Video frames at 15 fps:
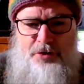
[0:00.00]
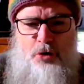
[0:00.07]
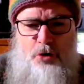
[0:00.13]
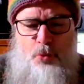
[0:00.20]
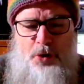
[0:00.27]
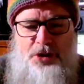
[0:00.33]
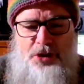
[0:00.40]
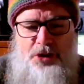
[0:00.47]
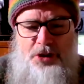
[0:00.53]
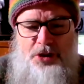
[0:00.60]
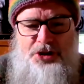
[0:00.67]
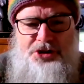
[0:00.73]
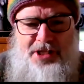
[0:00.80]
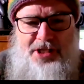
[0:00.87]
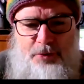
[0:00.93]
But you wish
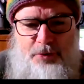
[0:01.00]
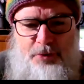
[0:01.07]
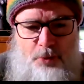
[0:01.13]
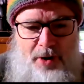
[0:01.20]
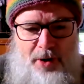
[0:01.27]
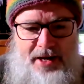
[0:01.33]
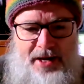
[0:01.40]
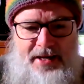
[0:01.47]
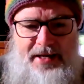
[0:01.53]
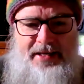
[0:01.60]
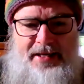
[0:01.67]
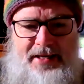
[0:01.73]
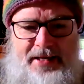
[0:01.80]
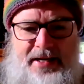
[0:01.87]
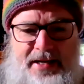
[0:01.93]
that was the way, Ida.